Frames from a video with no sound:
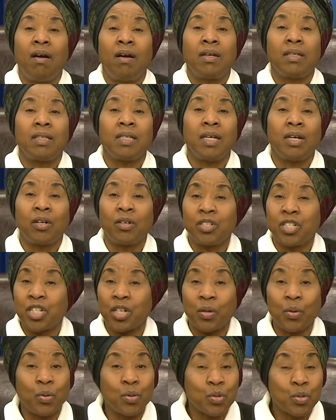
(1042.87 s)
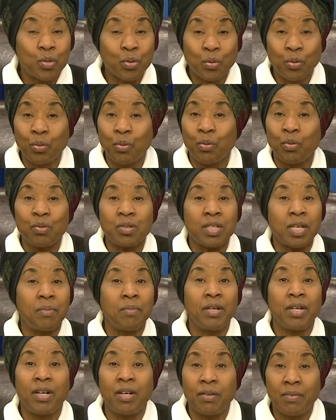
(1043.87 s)
theological schools,
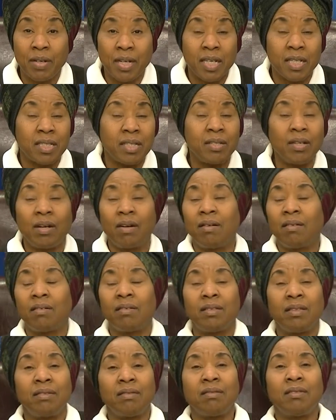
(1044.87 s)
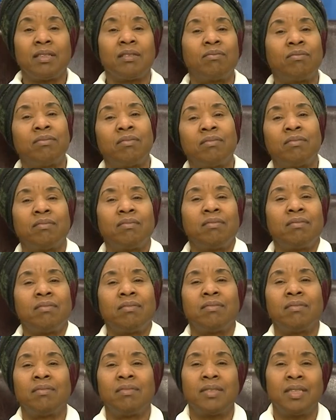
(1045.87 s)
seminaries, you know,
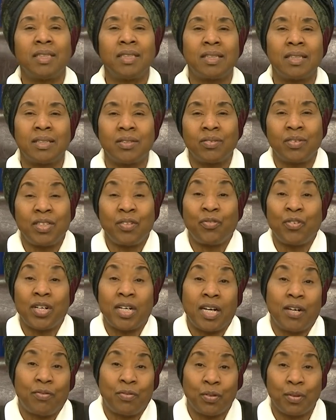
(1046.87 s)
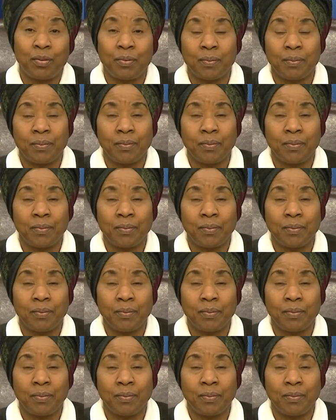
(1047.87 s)
it's a different level.